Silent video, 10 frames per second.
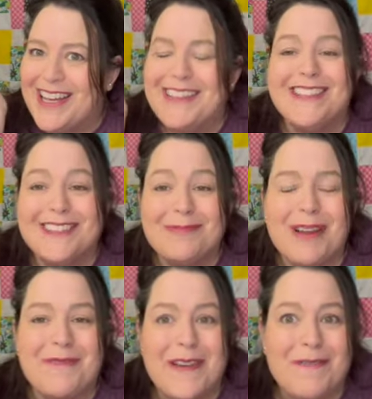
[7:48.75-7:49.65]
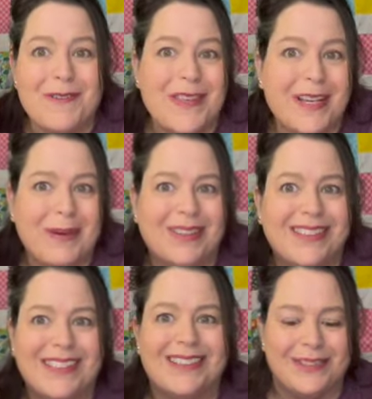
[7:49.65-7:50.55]
This is my favorite thing about
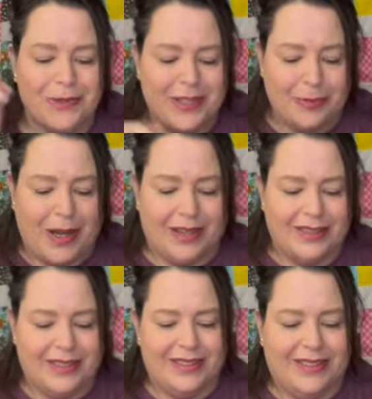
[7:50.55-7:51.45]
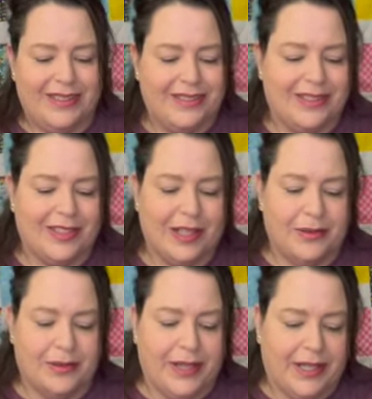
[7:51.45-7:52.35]
digging through these boxes, is
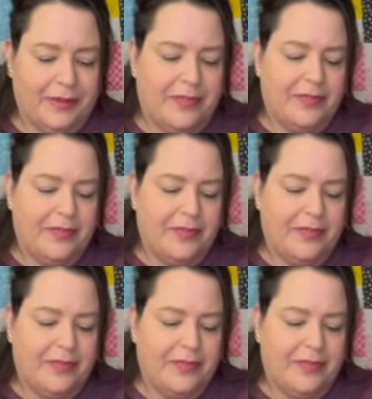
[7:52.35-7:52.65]
discovering